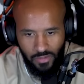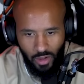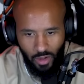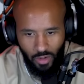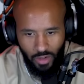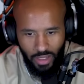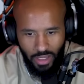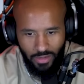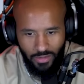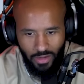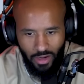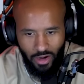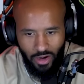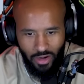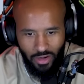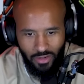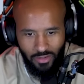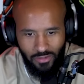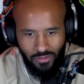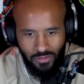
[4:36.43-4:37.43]
Okay,
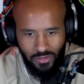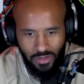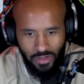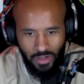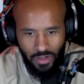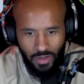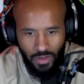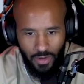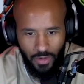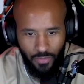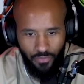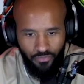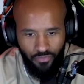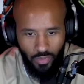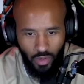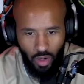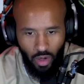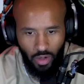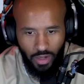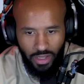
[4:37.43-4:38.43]
Derek.
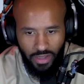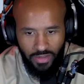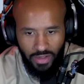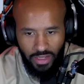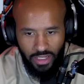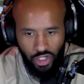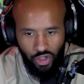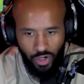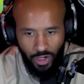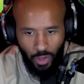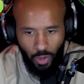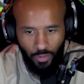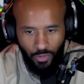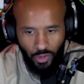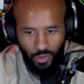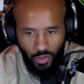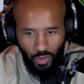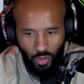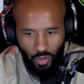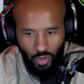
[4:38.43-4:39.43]
Okay, now he's trying to go for a toe